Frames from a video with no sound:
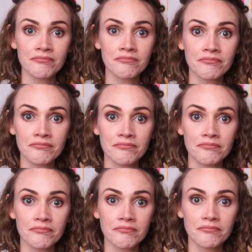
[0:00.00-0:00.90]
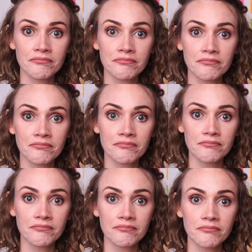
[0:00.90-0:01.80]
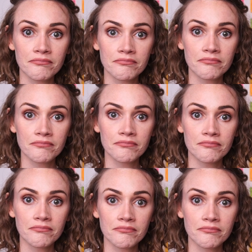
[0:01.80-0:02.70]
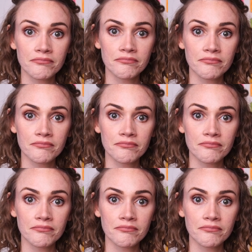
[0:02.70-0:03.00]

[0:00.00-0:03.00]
No one is speaking in this clip.